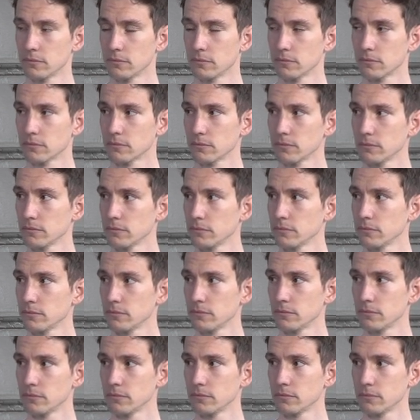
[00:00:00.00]

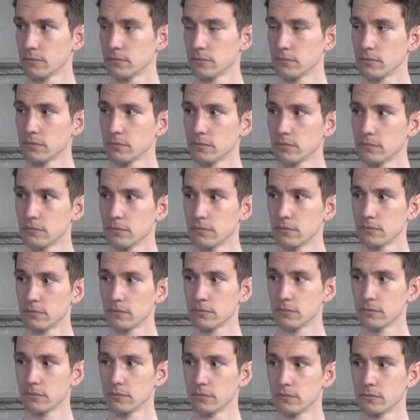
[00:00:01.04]

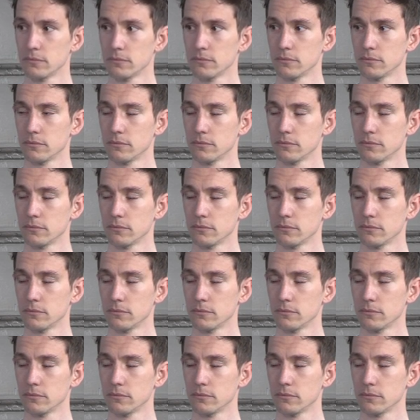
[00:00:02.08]
(not speaking)